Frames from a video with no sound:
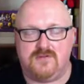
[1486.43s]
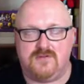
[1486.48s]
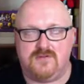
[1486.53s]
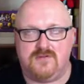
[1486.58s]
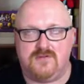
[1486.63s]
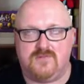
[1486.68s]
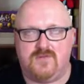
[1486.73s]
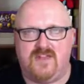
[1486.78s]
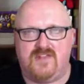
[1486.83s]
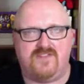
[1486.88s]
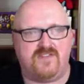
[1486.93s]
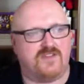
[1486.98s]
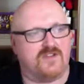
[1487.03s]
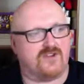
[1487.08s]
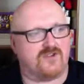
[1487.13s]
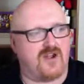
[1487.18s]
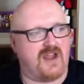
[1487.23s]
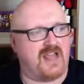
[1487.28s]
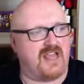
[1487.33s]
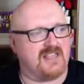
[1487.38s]
we've
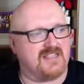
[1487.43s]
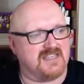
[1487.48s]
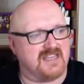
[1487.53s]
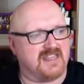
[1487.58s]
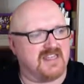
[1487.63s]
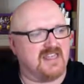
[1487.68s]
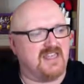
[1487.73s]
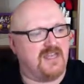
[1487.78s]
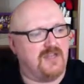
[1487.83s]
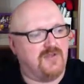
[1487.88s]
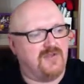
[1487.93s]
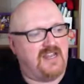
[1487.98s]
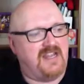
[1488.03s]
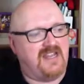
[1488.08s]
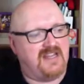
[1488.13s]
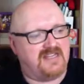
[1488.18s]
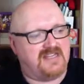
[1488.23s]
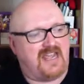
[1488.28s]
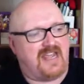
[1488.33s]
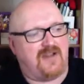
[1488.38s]
cracked, I think,
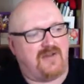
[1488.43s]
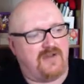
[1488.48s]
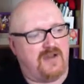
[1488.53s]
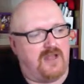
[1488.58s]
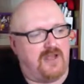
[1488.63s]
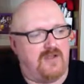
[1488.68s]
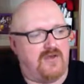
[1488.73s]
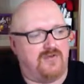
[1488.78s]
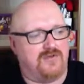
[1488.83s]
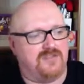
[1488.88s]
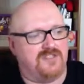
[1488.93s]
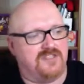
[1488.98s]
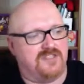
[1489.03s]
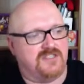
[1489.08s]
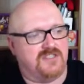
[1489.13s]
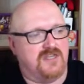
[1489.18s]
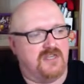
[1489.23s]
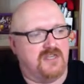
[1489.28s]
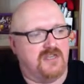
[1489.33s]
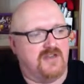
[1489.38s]
unique
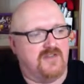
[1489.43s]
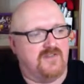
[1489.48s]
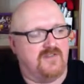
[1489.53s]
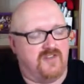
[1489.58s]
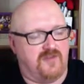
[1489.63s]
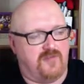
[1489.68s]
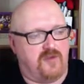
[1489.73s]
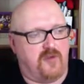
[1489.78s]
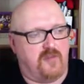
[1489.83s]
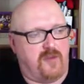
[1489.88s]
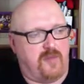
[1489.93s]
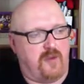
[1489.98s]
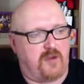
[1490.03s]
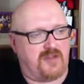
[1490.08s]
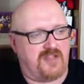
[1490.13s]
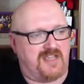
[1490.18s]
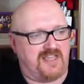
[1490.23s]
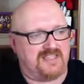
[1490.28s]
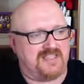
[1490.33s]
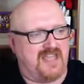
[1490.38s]
downloads for the Puppy
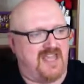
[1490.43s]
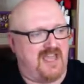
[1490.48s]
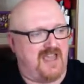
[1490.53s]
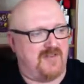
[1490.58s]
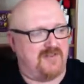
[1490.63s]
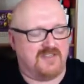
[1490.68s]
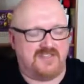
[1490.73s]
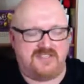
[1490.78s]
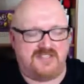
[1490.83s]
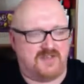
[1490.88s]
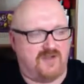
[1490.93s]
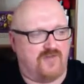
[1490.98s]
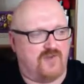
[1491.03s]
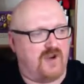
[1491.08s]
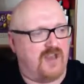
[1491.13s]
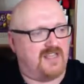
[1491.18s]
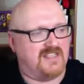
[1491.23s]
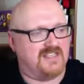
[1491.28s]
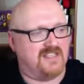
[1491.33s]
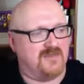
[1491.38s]
Podcast now. This is
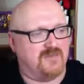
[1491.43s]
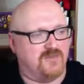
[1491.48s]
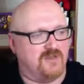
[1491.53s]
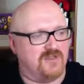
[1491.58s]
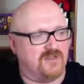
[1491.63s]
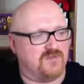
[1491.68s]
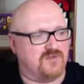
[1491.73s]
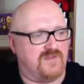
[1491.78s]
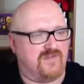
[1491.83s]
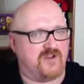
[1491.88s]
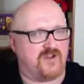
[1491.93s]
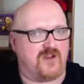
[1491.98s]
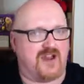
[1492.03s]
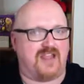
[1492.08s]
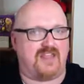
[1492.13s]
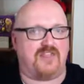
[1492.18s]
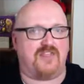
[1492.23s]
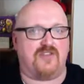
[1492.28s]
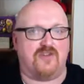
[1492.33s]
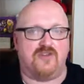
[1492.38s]
over 18 months. We've
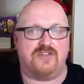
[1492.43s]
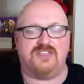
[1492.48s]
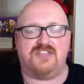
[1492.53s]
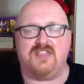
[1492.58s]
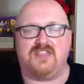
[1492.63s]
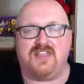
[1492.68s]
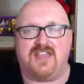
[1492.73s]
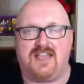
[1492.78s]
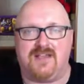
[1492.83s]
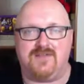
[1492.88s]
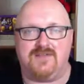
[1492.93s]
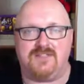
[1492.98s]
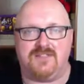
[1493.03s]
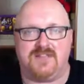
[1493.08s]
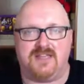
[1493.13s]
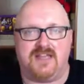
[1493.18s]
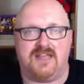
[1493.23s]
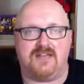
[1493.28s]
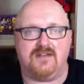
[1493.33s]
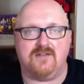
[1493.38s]
cracked
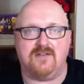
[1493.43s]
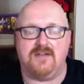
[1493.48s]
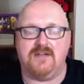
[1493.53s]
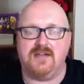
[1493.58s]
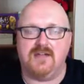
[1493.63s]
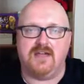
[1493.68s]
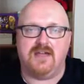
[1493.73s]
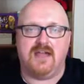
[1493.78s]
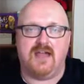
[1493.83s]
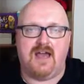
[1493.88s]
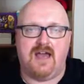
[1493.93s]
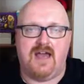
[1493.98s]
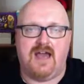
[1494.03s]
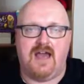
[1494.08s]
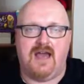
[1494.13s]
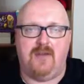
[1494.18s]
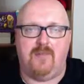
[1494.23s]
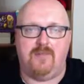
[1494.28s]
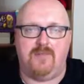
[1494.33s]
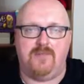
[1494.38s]
30,000 now.
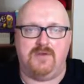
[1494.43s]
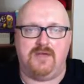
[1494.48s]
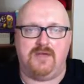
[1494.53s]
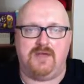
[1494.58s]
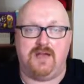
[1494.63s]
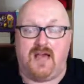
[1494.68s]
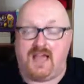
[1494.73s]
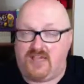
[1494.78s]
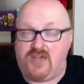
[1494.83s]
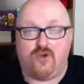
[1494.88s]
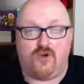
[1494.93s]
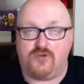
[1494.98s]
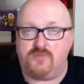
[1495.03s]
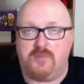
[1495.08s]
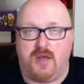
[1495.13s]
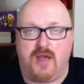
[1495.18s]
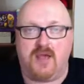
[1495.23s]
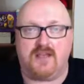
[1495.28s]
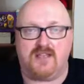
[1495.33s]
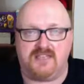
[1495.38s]
I could
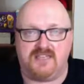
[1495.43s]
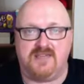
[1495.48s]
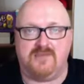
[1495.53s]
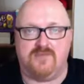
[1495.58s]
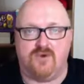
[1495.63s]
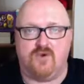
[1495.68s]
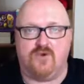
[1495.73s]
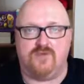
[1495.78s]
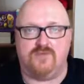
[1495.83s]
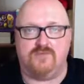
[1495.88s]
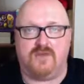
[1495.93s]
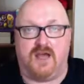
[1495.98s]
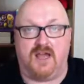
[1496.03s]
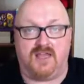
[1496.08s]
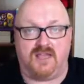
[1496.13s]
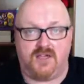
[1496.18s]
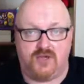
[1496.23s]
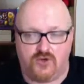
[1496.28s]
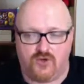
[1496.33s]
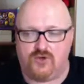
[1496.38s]
market it more.
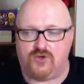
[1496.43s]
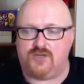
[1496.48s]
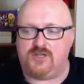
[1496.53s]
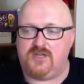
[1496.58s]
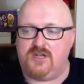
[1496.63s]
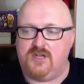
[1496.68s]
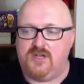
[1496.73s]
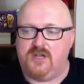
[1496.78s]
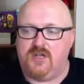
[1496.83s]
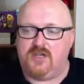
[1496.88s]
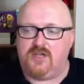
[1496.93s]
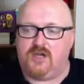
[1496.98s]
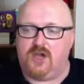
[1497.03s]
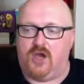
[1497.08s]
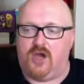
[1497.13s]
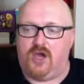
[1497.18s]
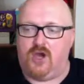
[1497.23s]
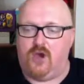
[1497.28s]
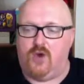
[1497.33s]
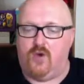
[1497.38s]
I could
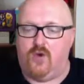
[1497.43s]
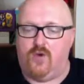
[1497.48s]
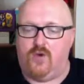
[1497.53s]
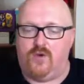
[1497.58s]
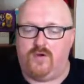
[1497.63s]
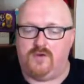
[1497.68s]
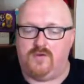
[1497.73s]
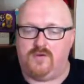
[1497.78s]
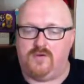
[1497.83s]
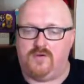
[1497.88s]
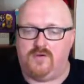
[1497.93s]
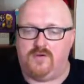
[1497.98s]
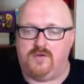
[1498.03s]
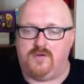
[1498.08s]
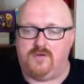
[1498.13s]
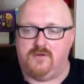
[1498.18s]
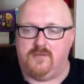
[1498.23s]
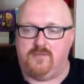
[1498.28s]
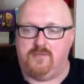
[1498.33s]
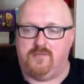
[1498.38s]
go
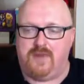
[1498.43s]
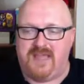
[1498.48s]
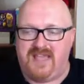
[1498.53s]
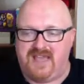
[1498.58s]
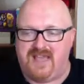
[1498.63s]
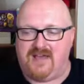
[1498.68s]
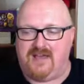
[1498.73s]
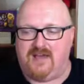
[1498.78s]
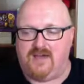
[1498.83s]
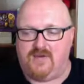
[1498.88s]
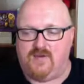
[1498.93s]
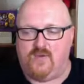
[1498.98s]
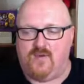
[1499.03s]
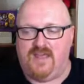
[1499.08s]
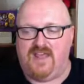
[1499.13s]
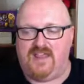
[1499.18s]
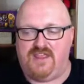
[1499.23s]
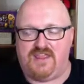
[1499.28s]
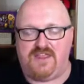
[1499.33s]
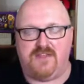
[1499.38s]
bigger
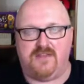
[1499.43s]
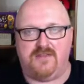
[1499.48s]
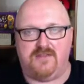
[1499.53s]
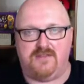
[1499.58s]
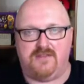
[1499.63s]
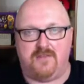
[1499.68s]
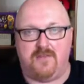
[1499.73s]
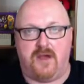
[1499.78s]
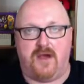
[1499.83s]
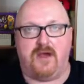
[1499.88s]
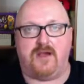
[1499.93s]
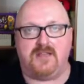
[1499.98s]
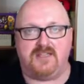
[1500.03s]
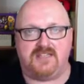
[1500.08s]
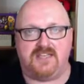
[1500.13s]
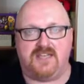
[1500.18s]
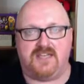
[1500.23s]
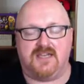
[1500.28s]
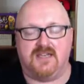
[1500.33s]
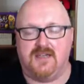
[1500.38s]
with the
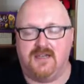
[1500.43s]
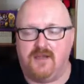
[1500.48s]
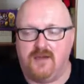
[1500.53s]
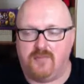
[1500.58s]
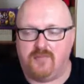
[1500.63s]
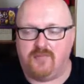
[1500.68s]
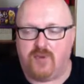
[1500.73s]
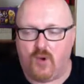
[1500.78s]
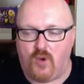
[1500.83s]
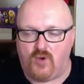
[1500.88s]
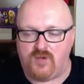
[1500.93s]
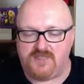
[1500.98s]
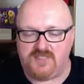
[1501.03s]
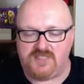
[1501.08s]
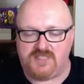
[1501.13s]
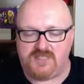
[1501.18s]
marketing, but